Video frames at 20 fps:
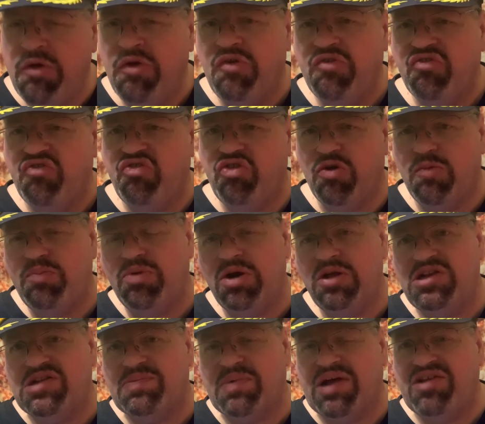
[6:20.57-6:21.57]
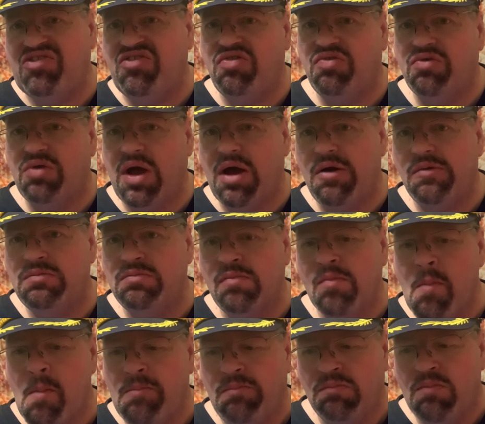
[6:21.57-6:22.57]
Still pretty spicy throughout.
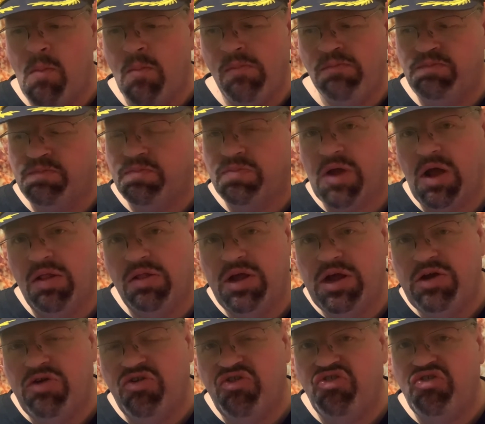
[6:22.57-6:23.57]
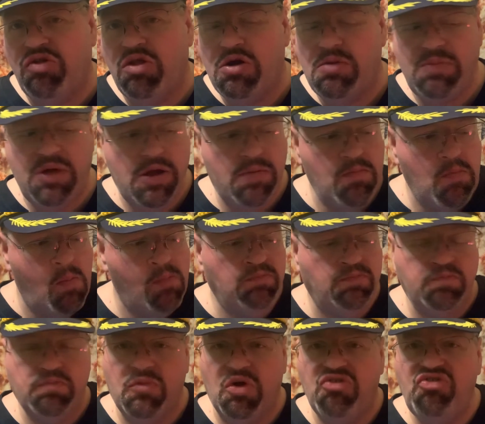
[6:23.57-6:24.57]
Lingers a little bit.
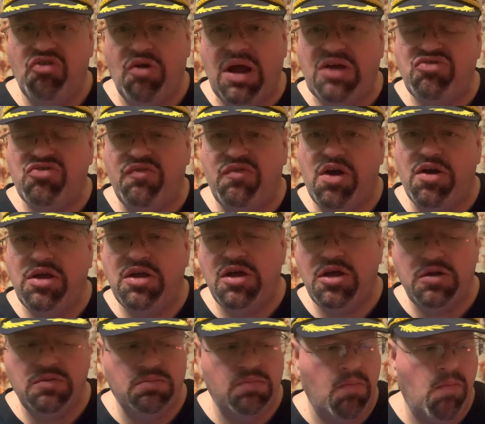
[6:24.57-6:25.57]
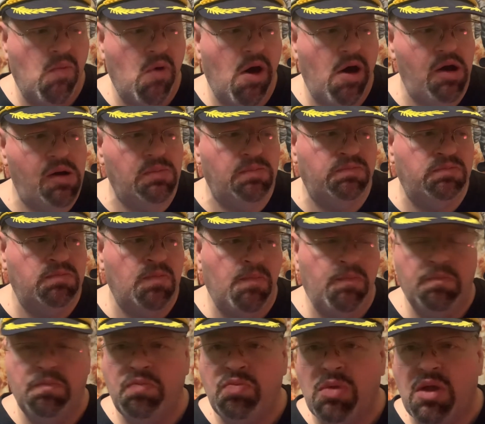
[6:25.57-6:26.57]
Those are actually very good. Um,
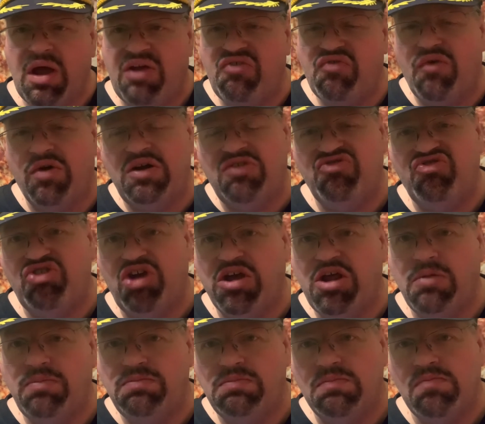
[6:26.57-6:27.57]
as far as chicken,